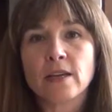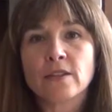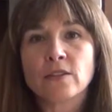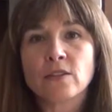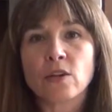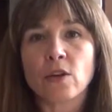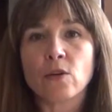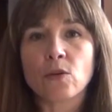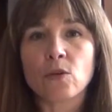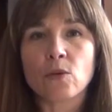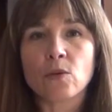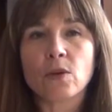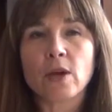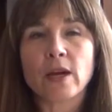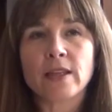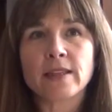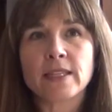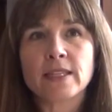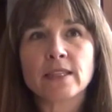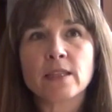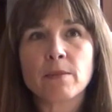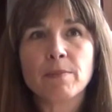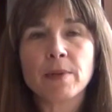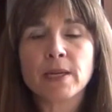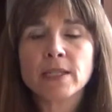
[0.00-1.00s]
So I
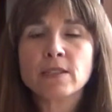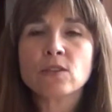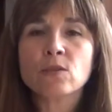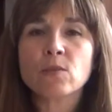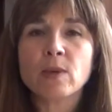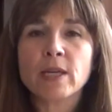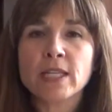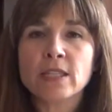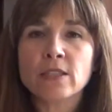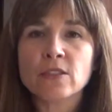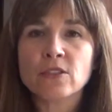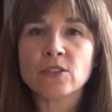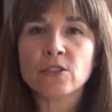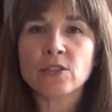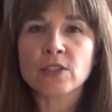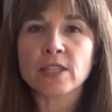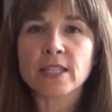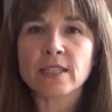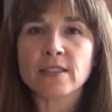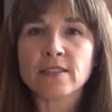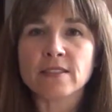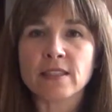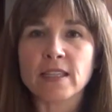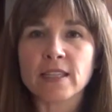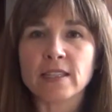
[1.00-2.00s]
think the best way to do
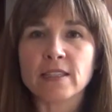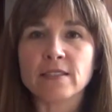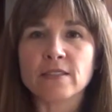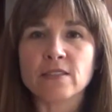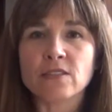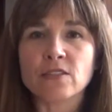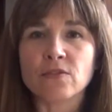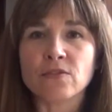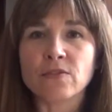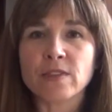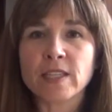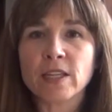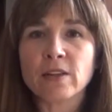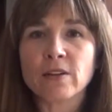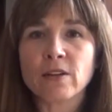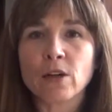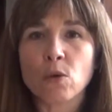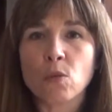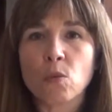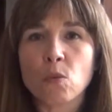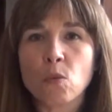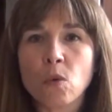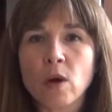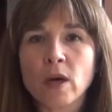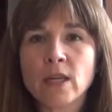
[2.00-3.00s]
this is to figure
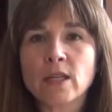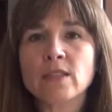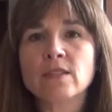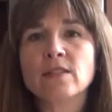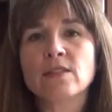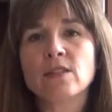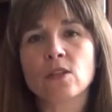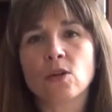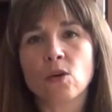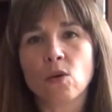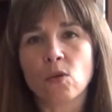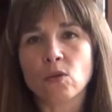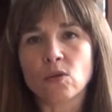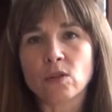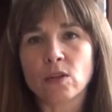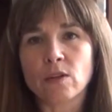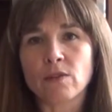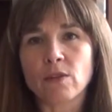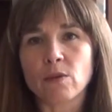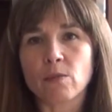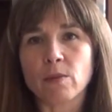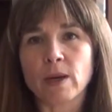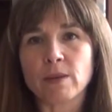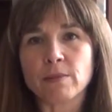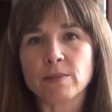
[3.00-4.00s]
out what is the goal
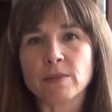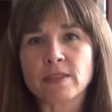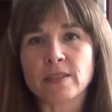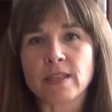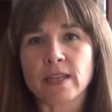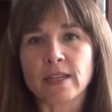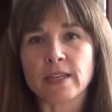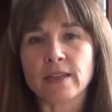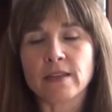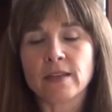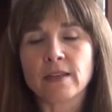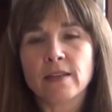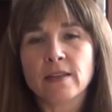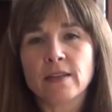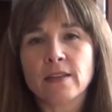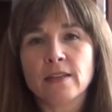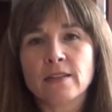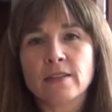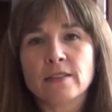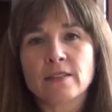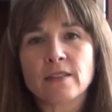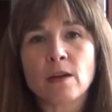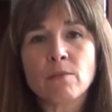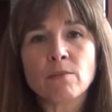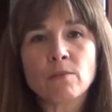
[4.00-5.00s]
of the website.
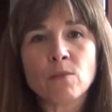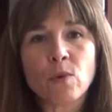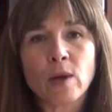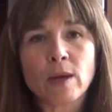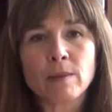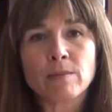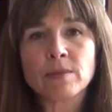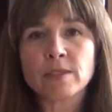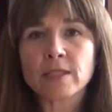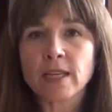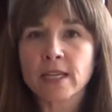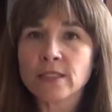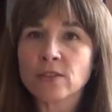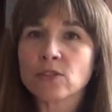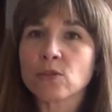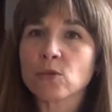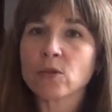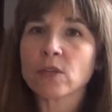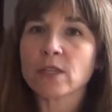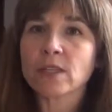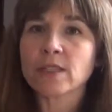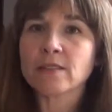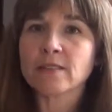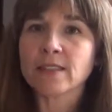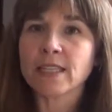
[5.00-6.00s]
Some websites or
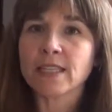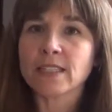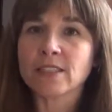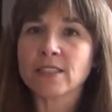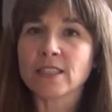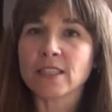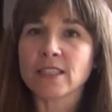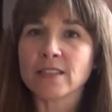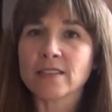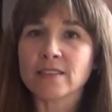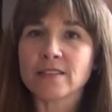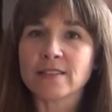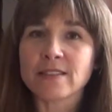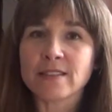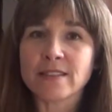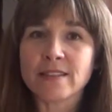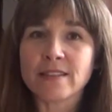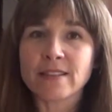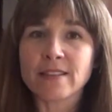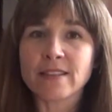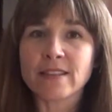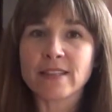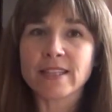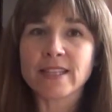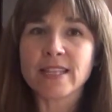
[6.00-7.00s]
organizations,
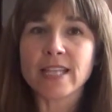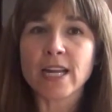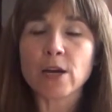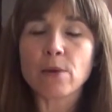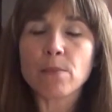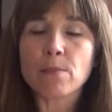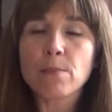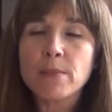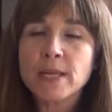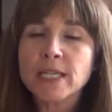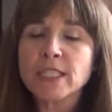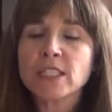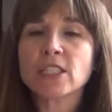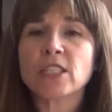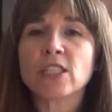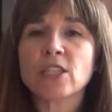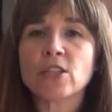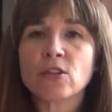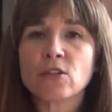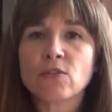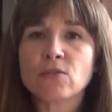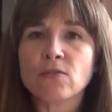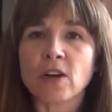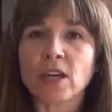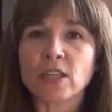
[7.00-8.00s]
their
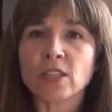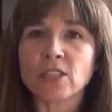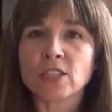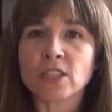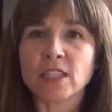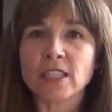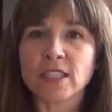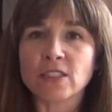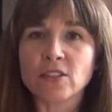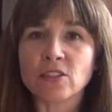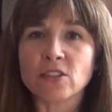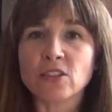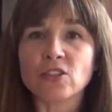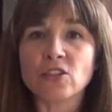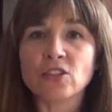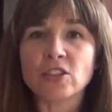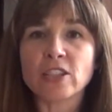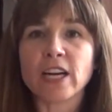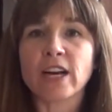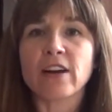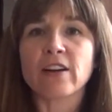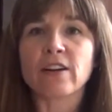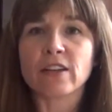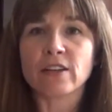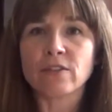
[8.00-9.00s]
mission or function is to
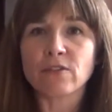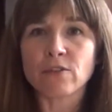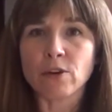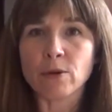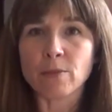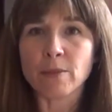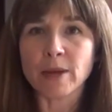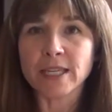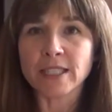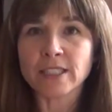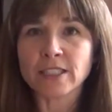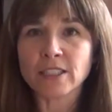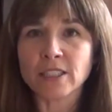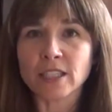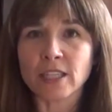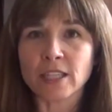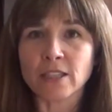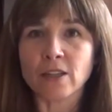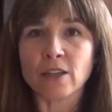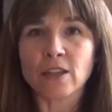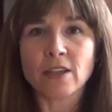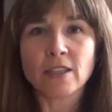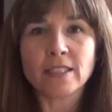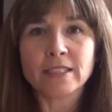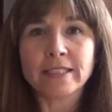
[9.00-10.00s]
share
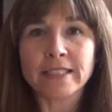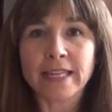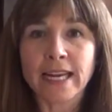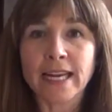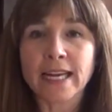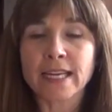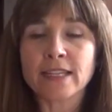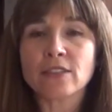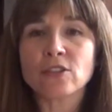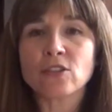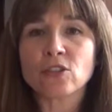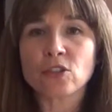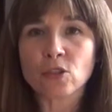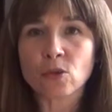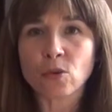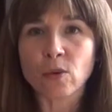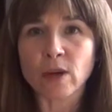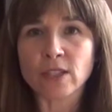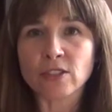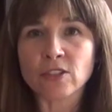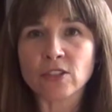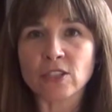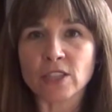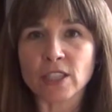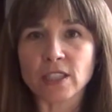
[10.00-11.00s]
information, to answer
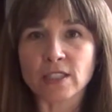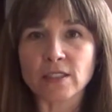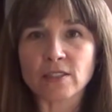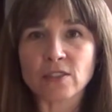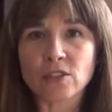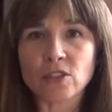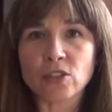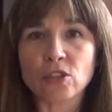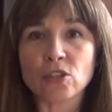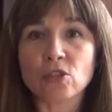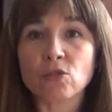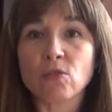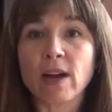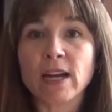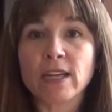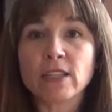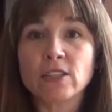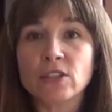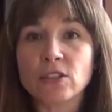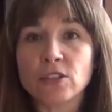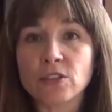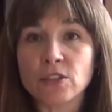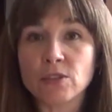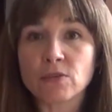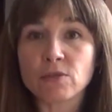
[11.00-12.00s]
questions, to
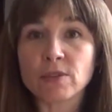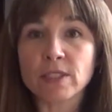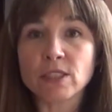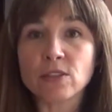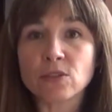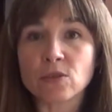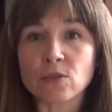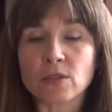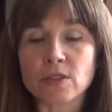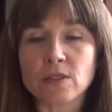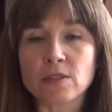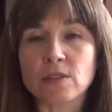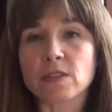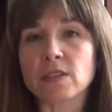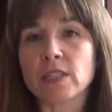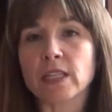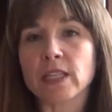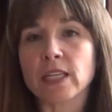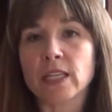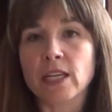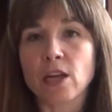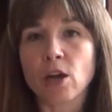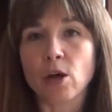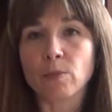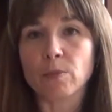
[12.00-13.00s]
direct you to resources
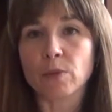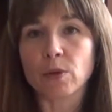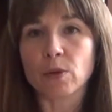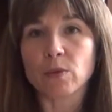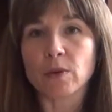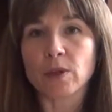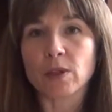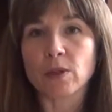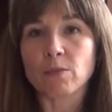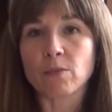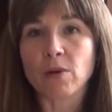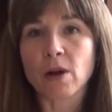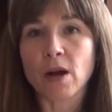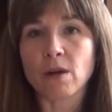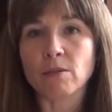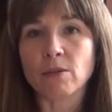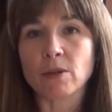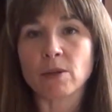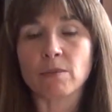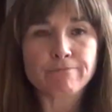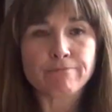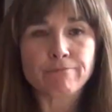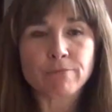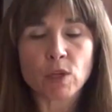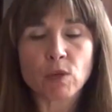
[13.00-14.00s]
that can help you with a
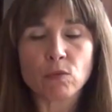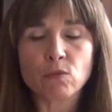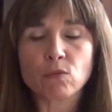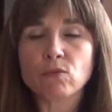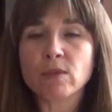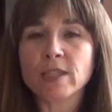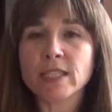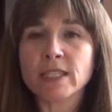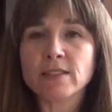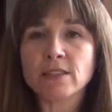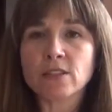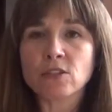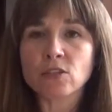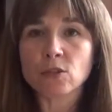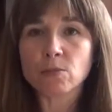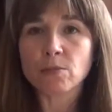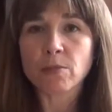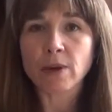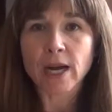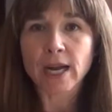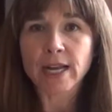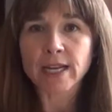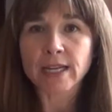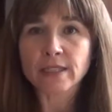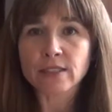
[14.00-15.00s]
problem. Reasons or
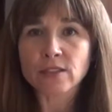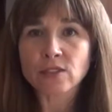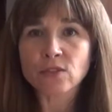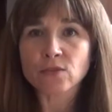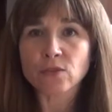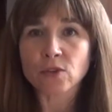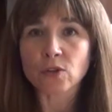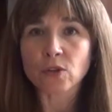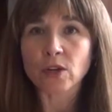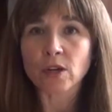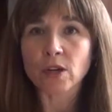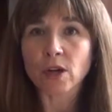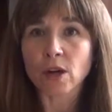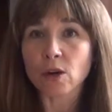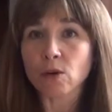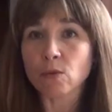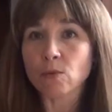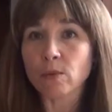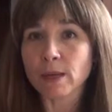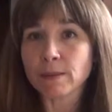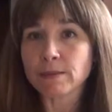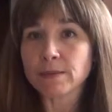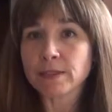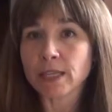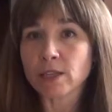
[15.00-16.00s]
bias for a
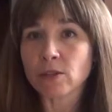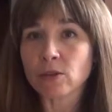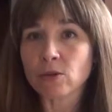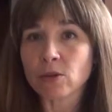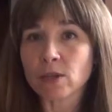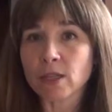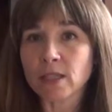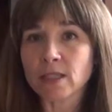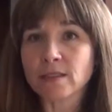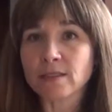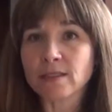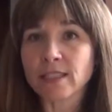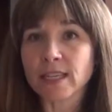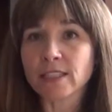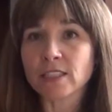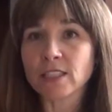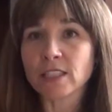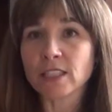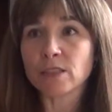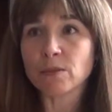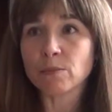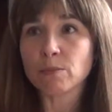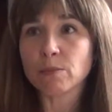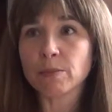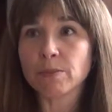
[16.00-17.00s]
website or
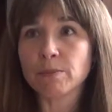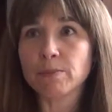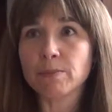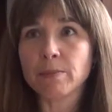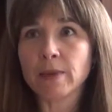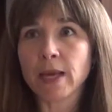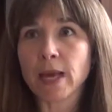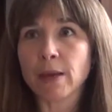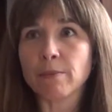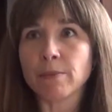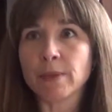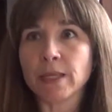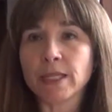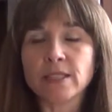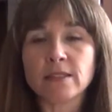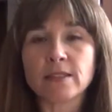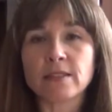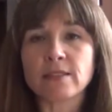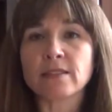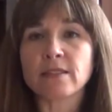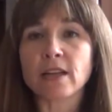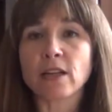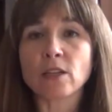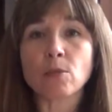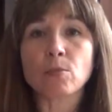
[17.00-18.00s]
organization can be to
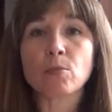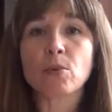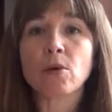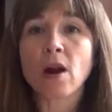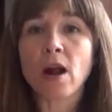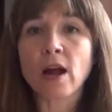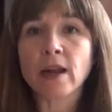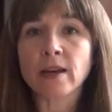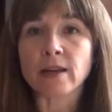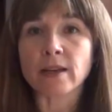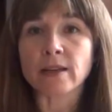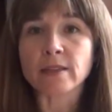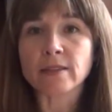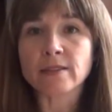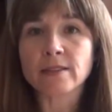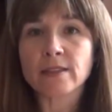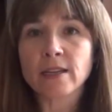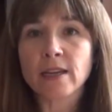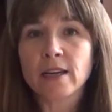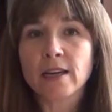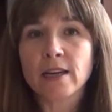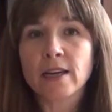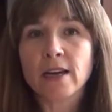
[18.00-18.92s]
sell a product.